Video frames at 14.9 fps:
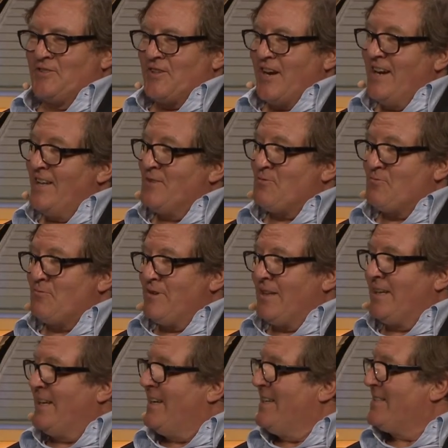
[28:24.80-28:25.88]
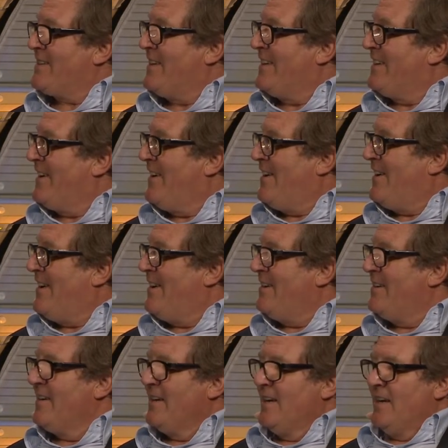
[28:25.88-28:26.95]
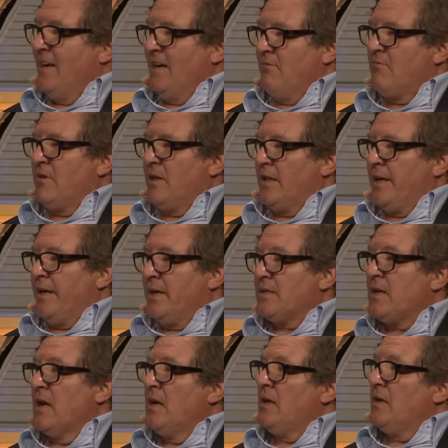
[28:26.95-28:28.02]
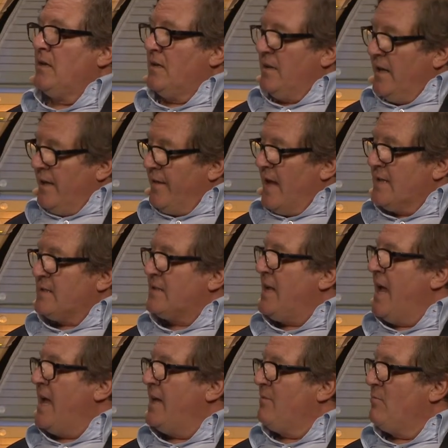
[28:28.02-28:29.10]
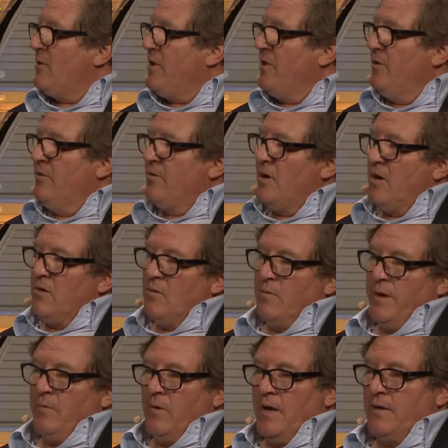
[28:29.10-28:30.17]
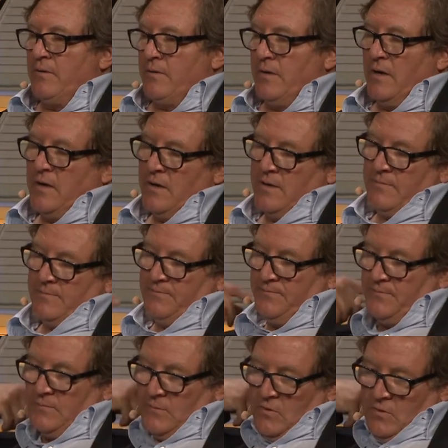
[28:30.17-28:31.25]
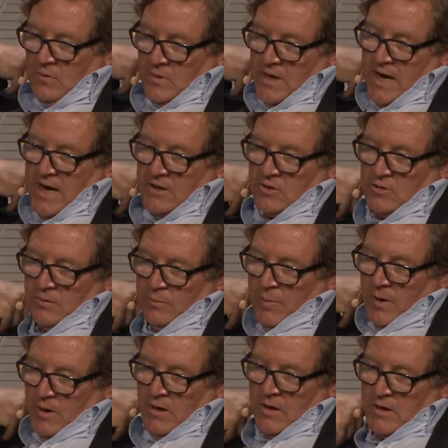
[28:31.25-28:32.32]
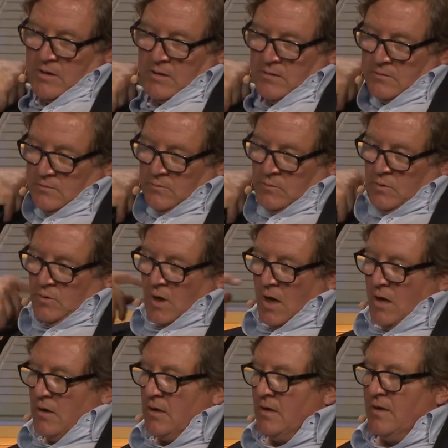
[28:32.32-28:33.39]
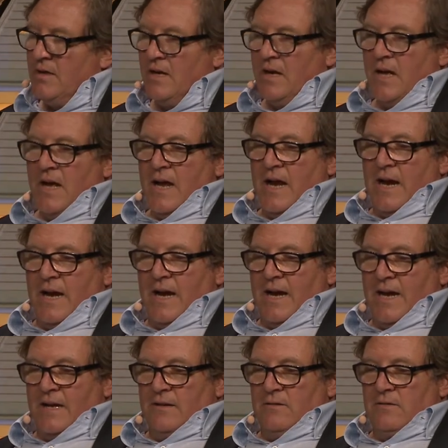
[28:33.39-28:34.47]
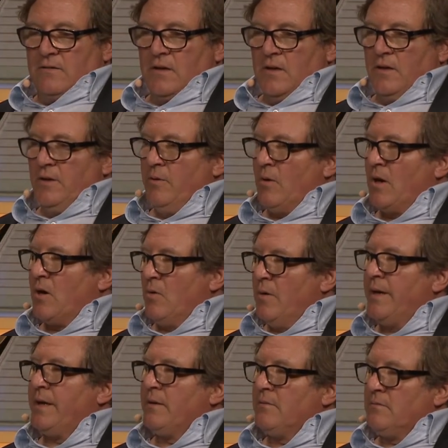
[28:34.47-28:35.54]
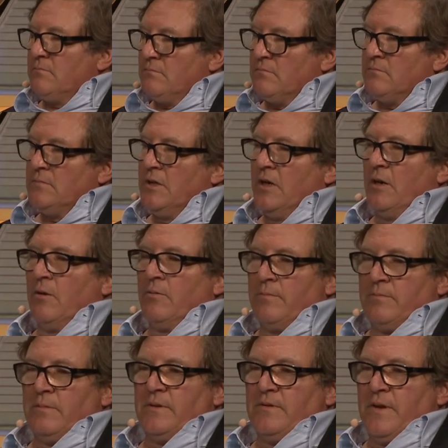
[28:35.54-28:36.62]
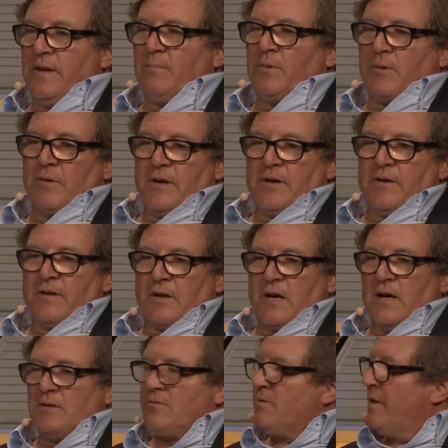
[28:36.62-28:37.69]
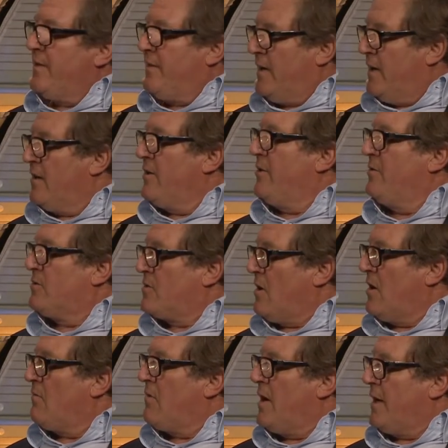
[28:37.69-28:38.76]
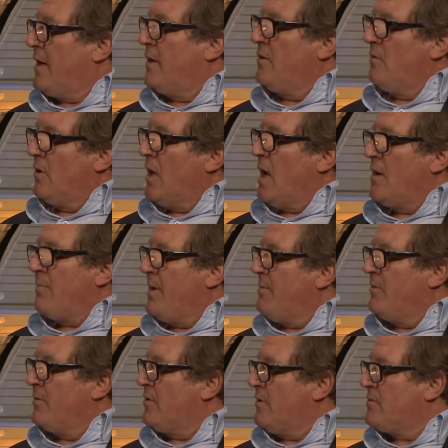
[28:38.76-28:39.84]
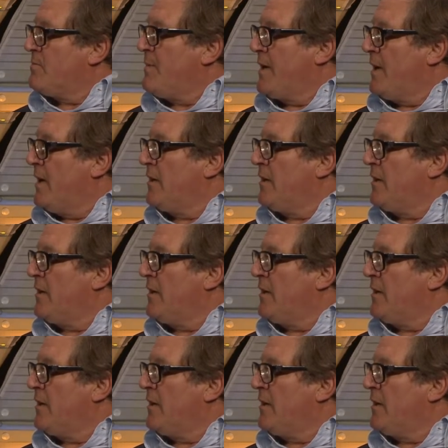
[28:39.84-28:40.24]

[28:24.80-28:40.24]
China is really easy. Uh, it really is. Now, that said, when you go, we went um, to a national park, Wulong, and you are going, you know, deeper into the country. There, you start running into a lot of people who don't speak